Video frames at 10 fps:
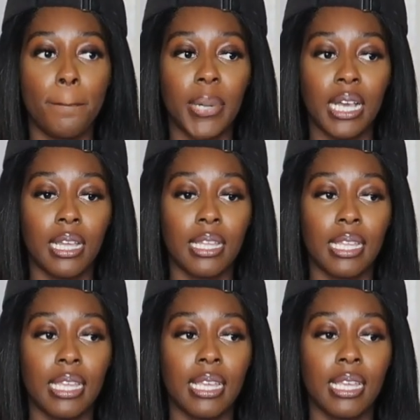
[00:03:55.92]
but
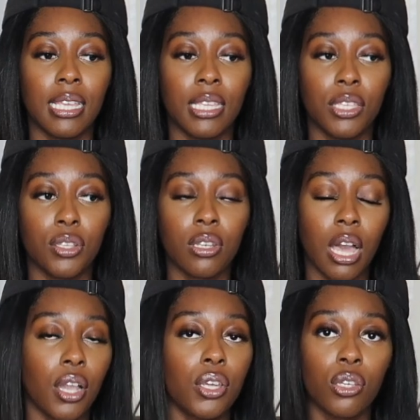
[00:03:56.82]
you're
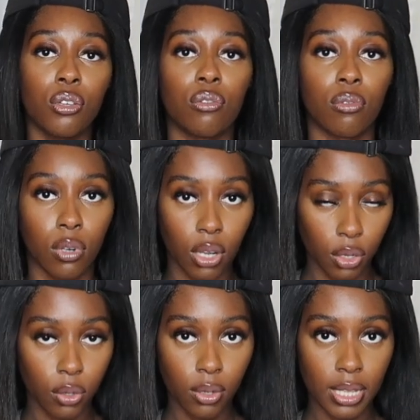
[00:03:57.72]
not gonna
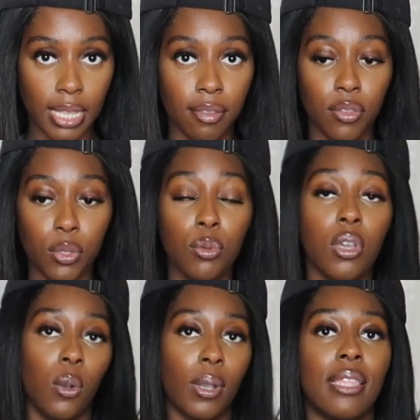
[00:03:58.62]
grow if you
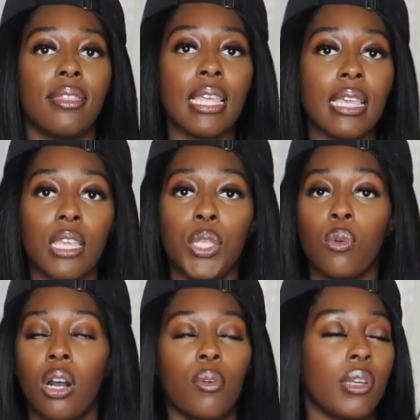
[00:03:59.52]
go in thinking
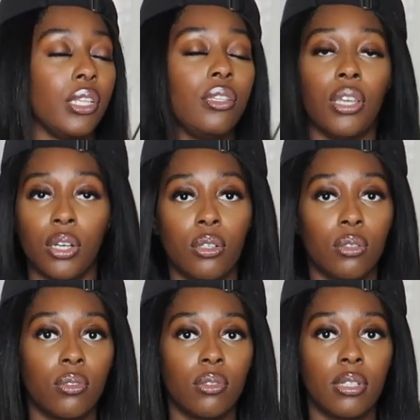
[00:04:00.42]
you already know